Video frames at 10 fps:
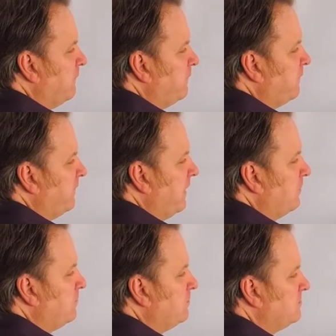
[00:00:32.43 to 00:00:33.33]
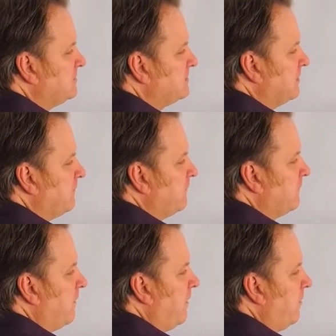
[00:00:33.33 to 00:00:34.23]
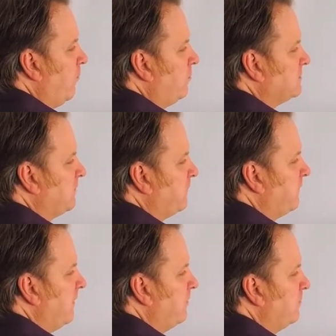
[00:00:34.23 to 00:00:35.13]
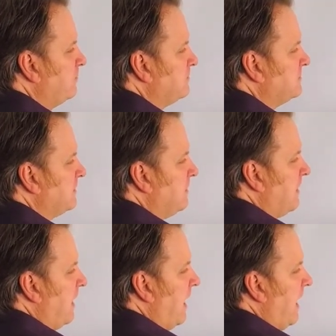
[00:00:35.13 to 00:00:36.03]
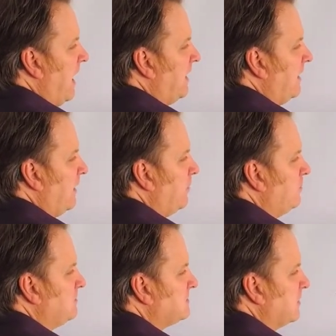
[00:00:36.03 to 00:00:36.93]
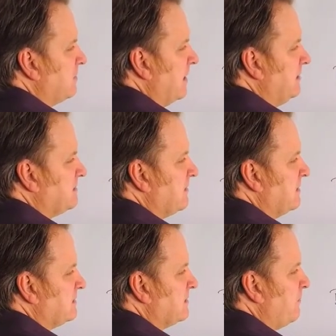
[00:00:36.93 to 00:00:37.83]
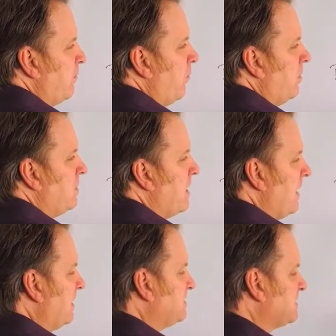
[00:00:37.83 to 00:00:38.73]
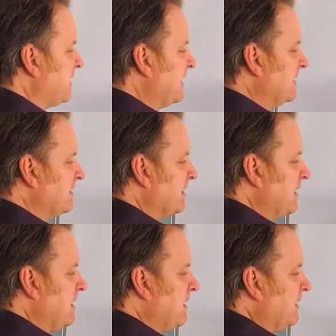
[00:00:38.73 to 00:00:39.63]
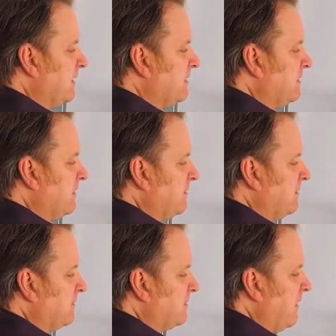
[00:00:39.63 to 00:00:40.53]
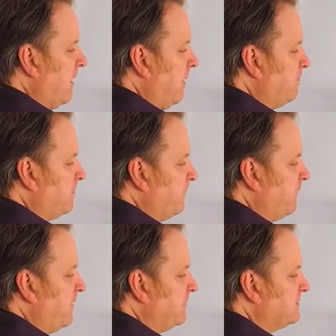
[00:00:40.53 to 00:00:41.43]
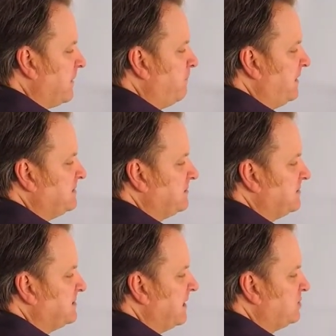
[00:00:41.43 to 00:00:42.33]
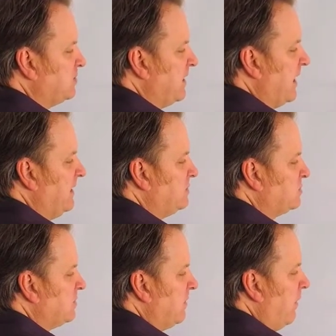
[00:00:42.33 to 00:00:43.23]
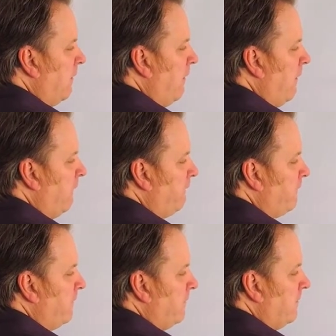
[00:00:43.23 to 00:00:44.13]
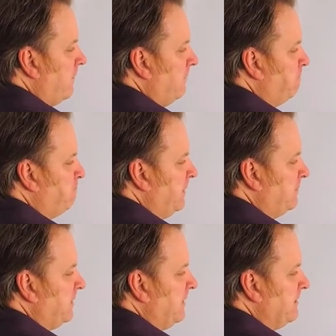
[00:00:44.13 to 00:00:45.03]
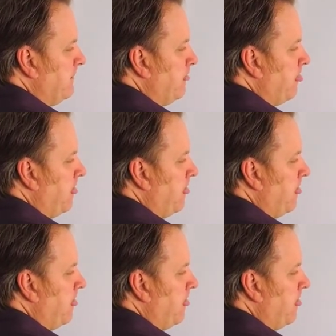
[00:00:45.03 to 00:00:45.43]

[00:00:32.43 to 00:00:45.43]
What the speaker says: flows, water flows and loads. Okay, so that's number one. And secondly, the figures are based on section H of building